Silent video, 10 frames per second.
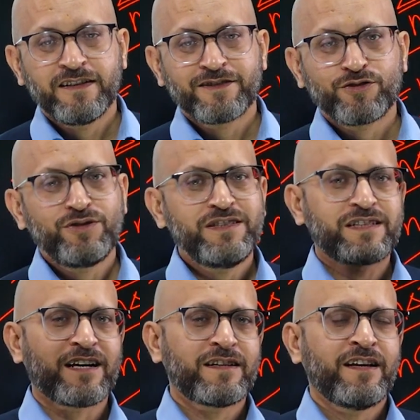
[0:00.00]
So
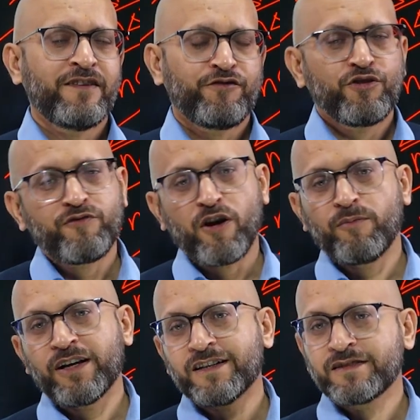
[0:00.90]
these are few
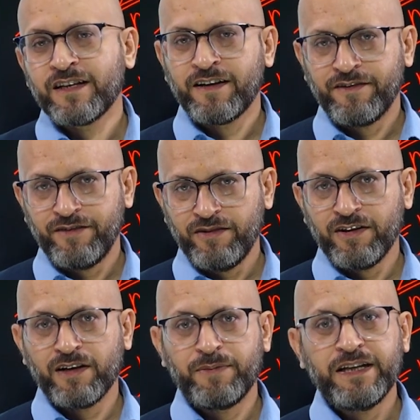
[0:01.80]
formulas we
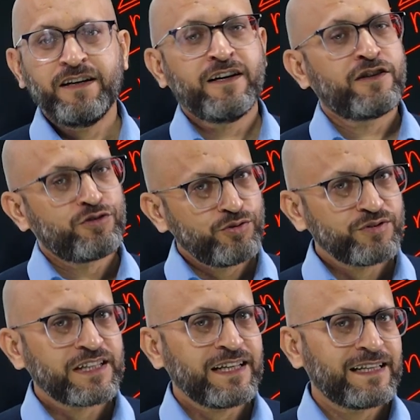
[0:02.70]
will be
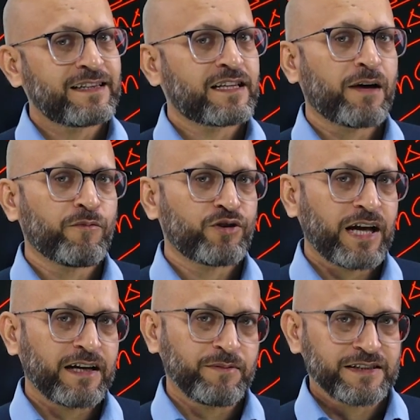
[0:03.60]
using in
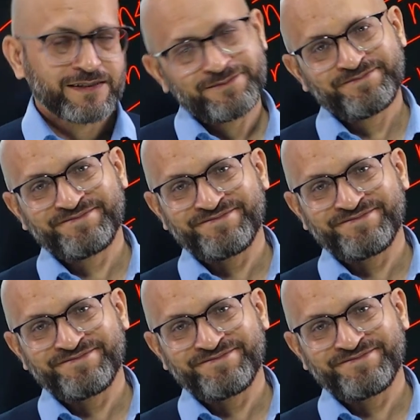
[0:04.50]
thermodynamics.